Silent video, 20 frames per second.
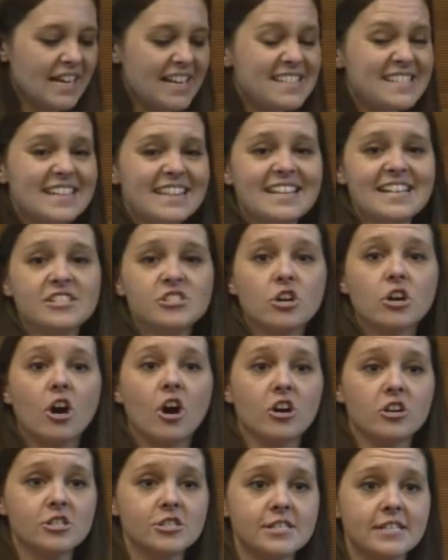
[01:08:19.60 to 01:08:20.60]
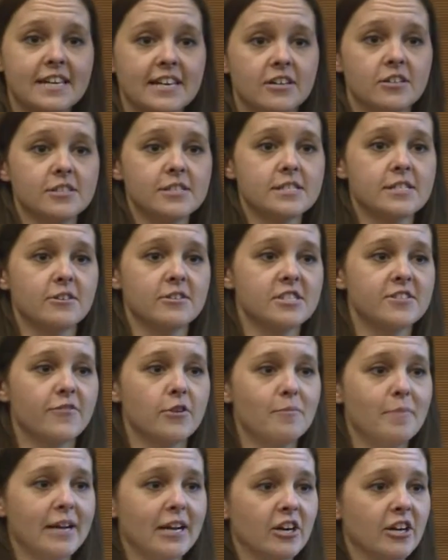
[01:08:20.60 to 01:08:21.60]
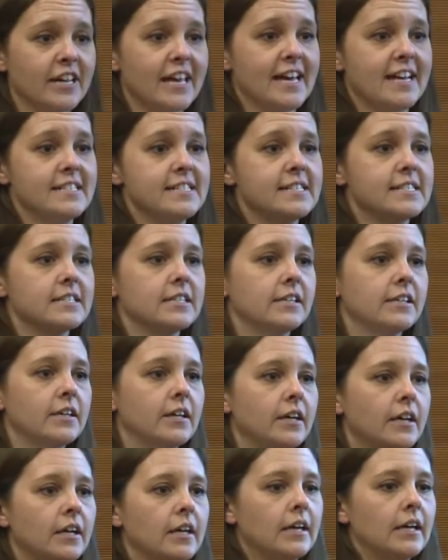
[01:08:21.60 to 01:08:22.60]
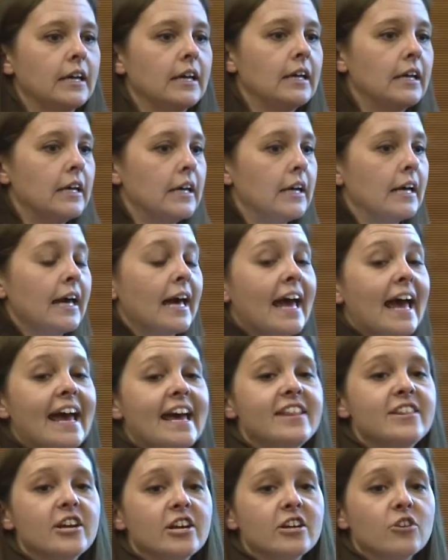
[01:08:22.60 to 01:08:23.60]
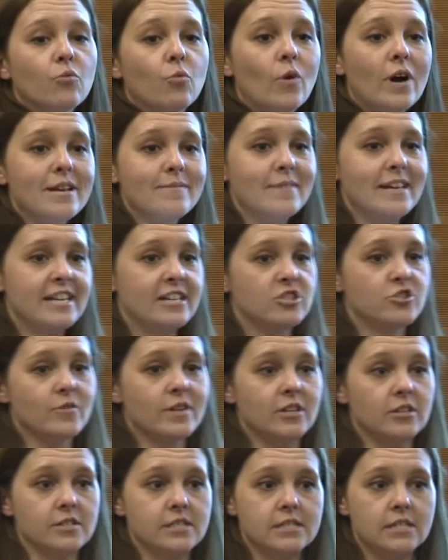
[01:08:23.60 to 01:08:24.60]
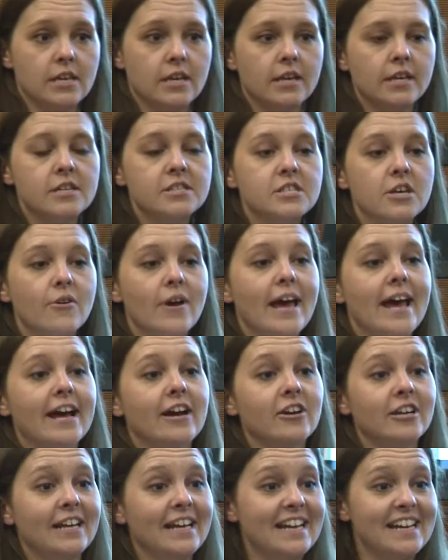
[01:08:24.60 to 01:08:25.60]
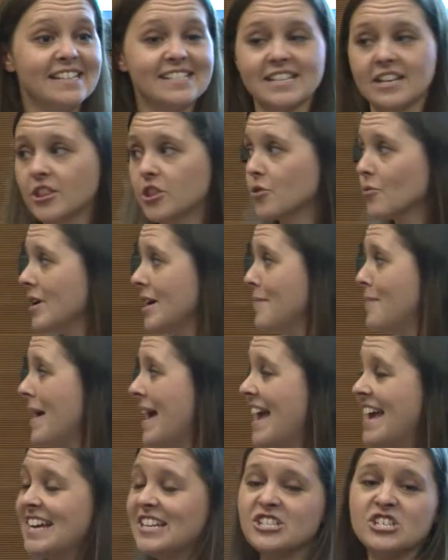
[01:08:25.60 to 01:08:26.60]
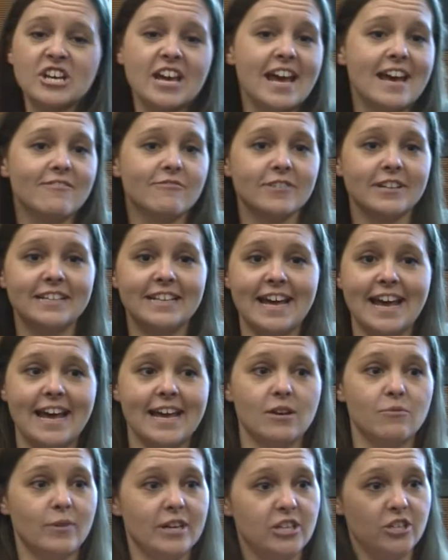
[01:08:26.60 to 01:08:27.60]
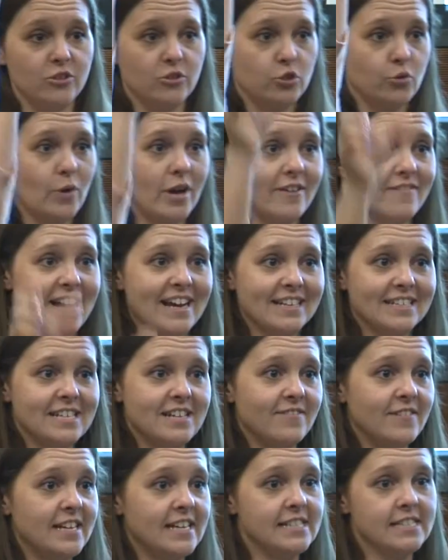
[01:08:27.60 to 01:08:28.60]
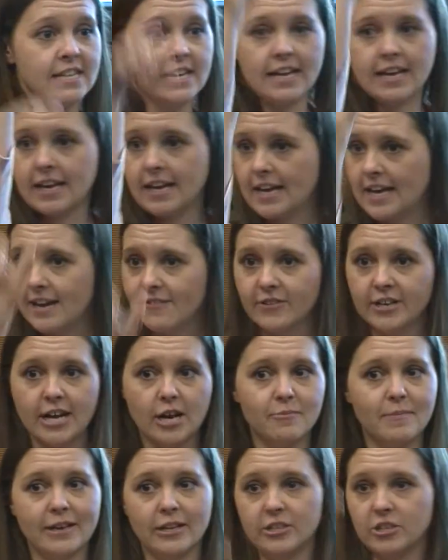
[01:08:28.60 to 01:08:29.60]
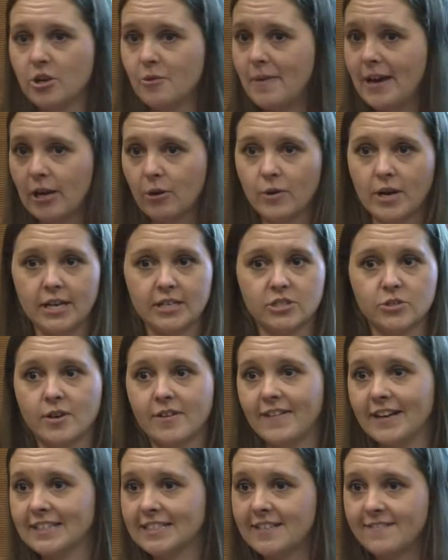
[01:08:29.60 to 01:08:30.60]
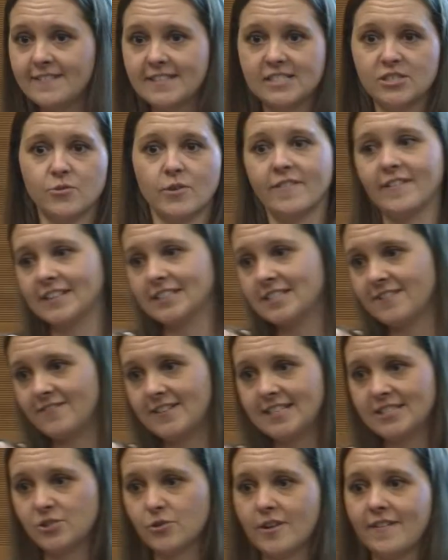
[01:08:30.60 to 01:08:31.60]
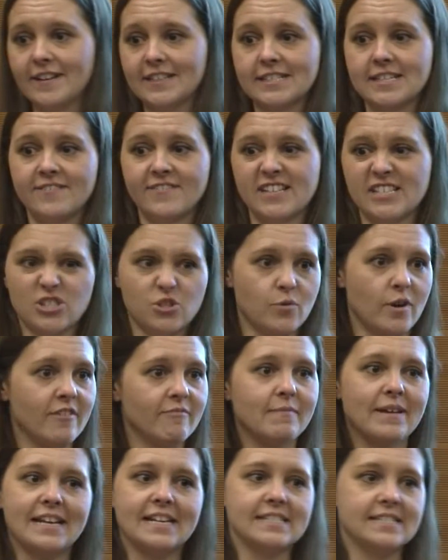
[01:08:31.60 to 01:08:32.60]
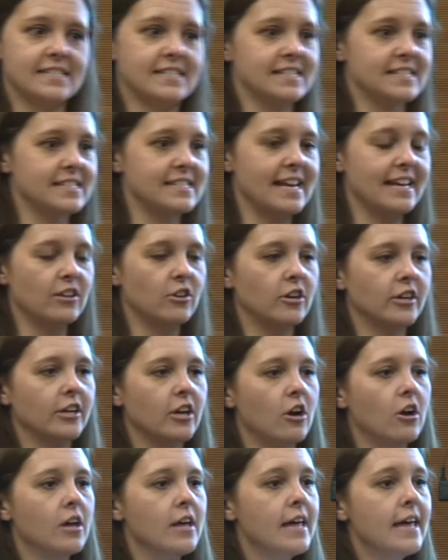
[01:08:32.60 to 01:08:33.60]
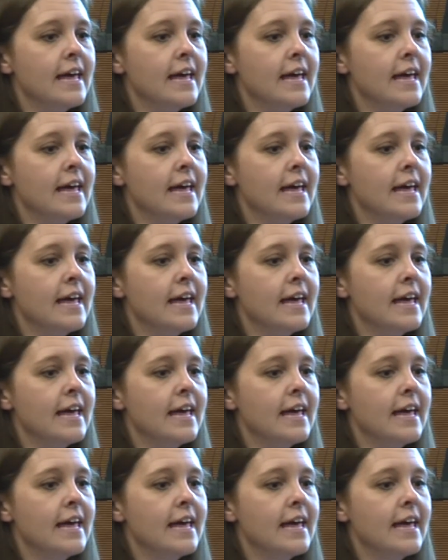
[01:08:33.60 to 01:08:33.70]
is that these are harder skills, so it's for bigger kids, and they're one minute drills. So Heggerty is a three page every day. We do 12 activities, every day, no matter what. 12 activities, 12 activities, 12 activities, 12 minutes, doesn't take long at all.